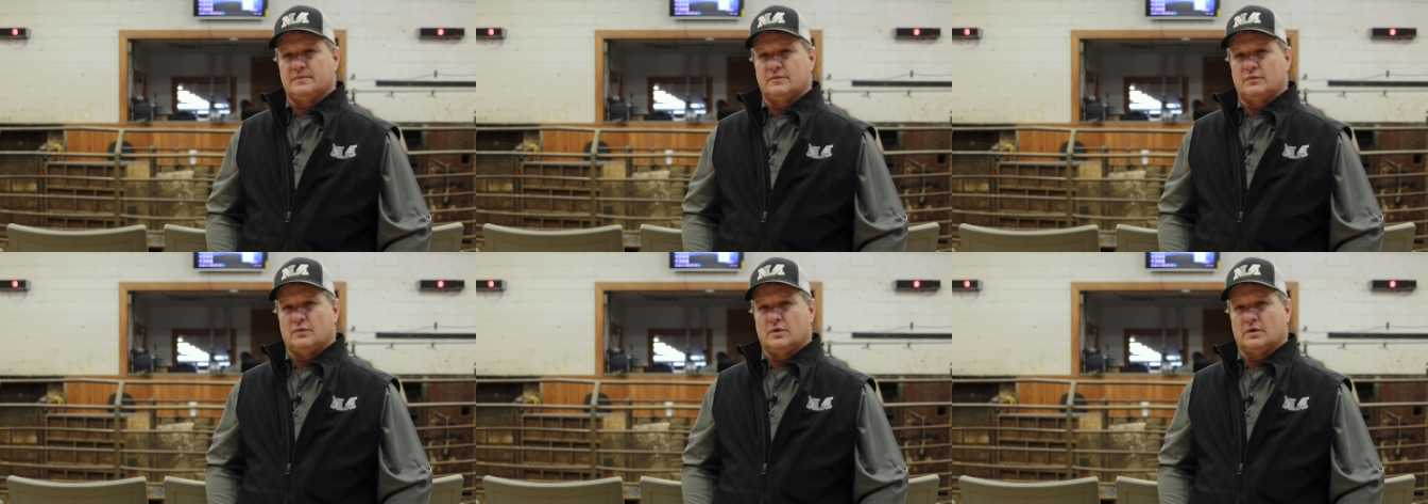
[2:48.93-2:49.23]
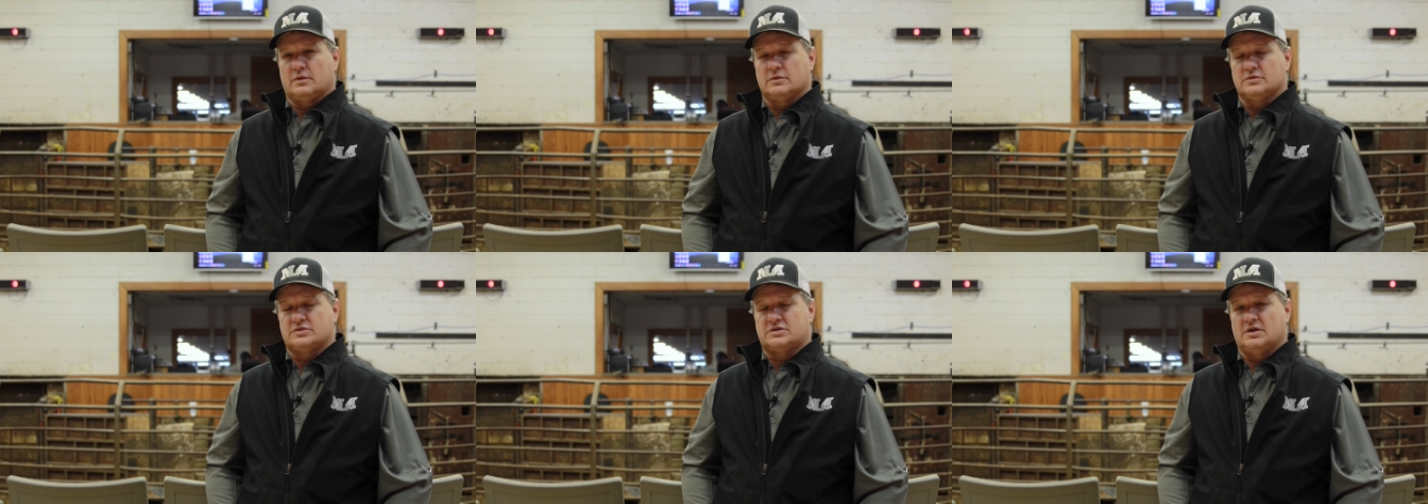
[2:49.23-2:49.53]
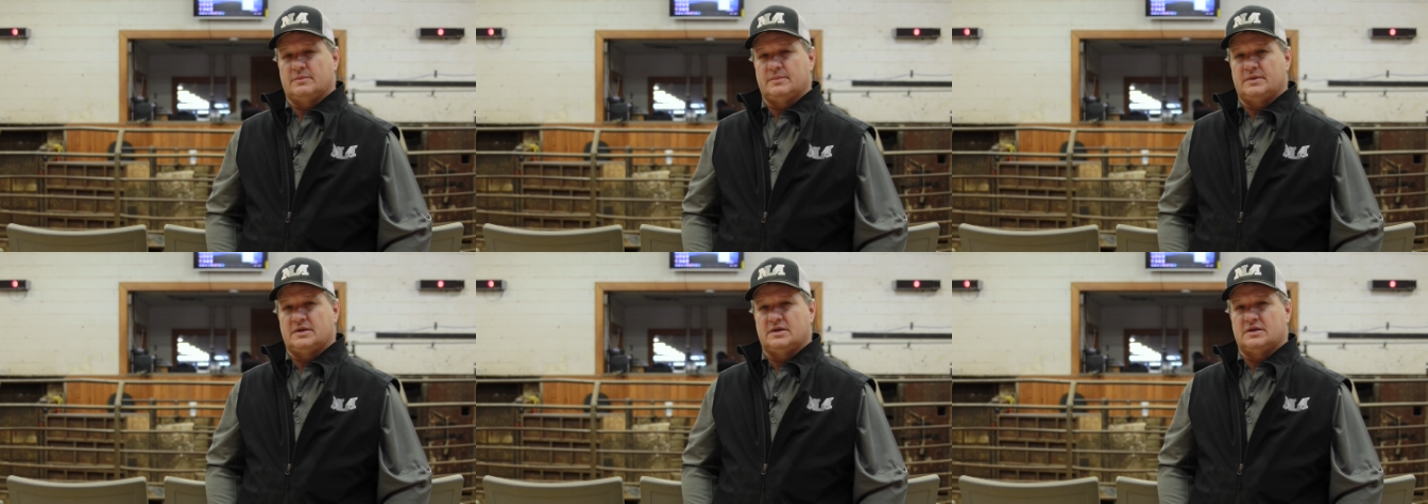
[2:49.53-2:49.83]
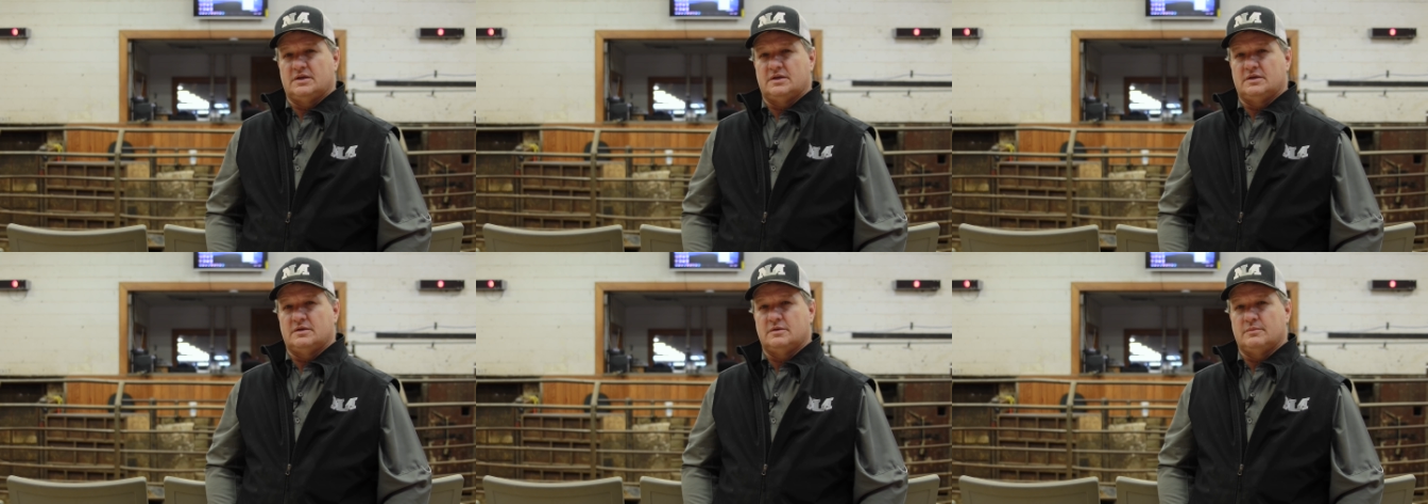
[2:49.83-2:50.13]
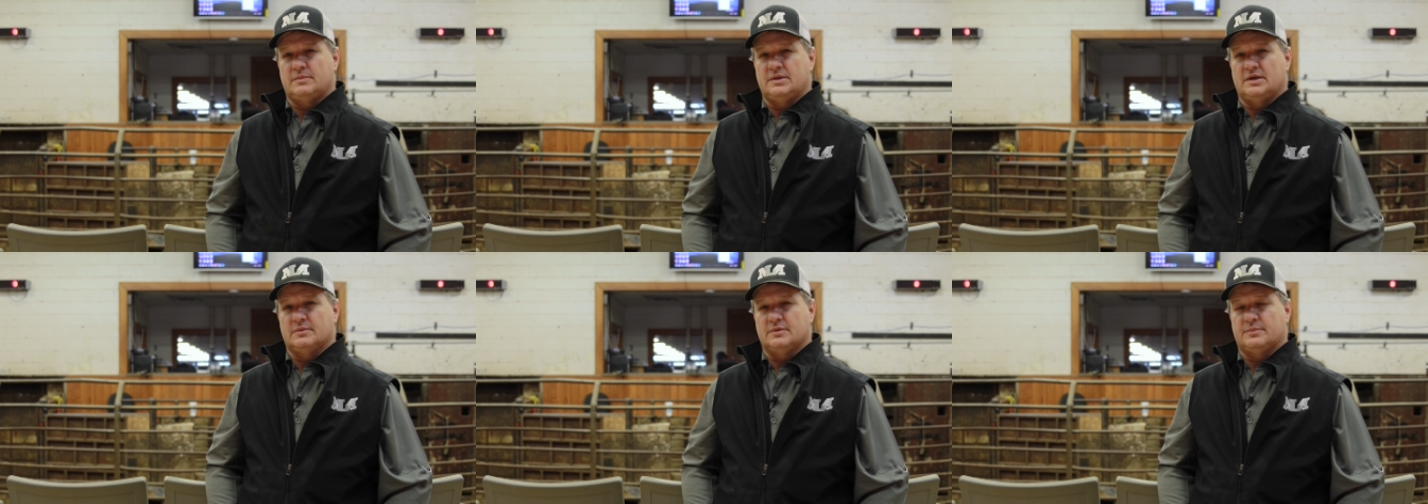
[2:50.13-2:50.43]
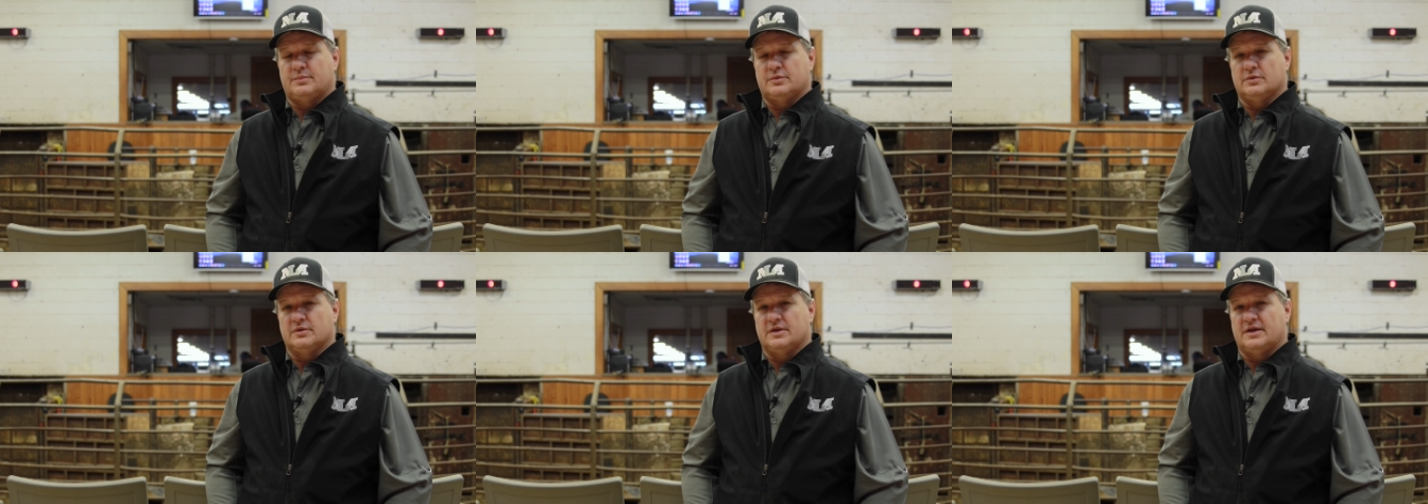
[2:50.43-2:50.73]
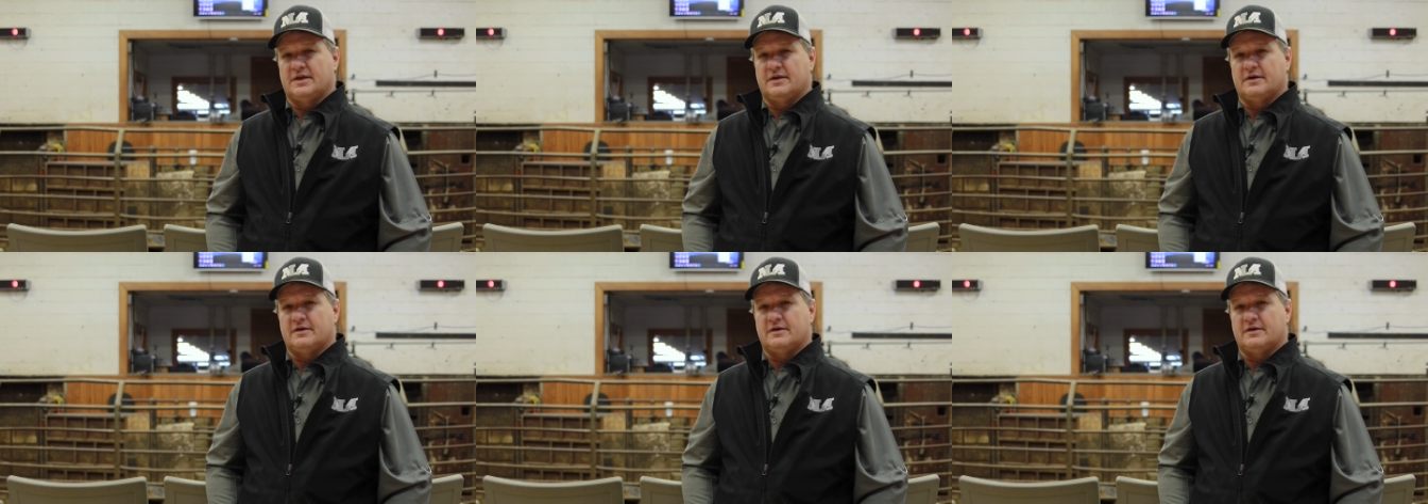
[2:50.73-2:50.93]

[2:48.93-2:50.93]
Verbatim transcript: workers come in and be able to pull that